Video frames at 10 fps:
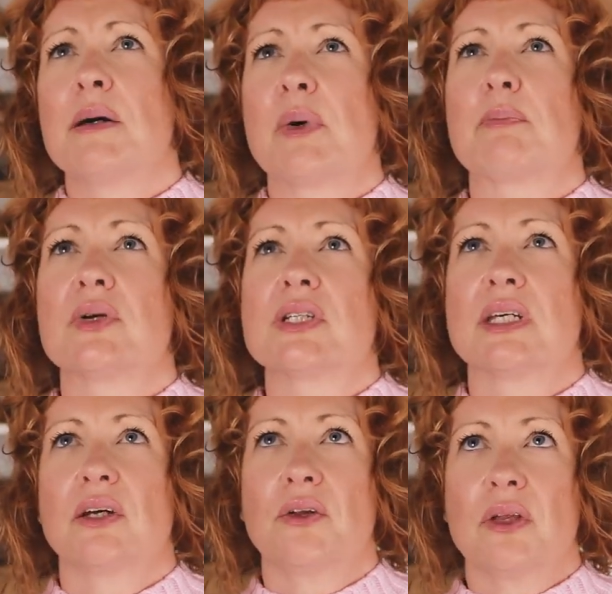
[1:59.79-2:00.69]
but
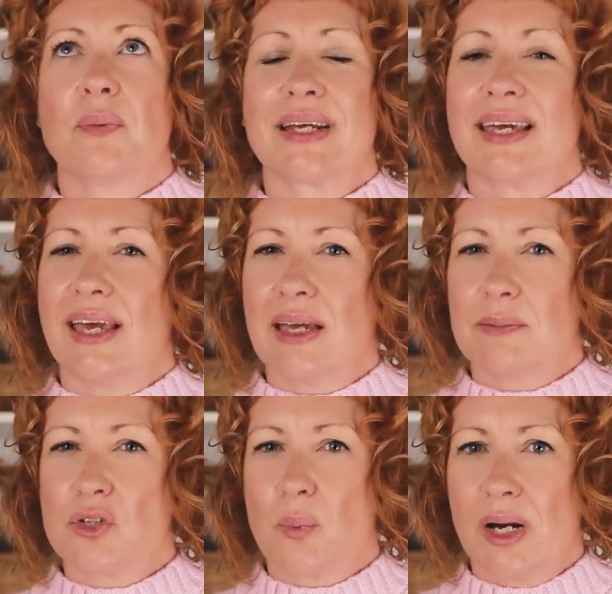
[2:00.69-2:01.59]
particularly when it
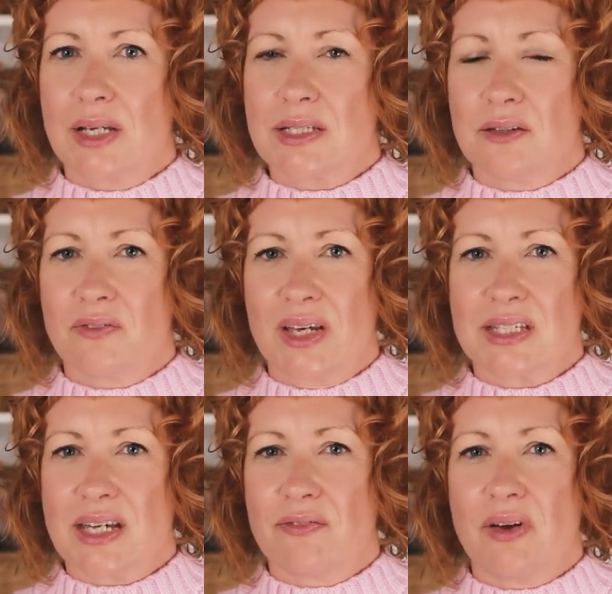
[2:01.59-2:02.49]
came to weddings and
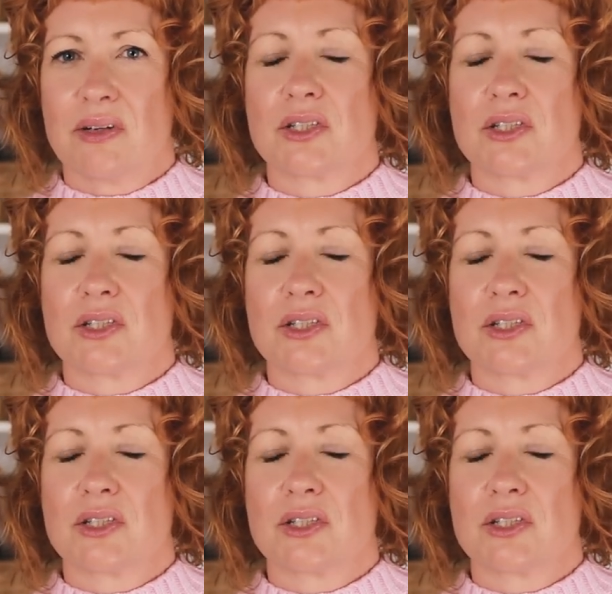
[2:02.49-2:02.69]
events, I found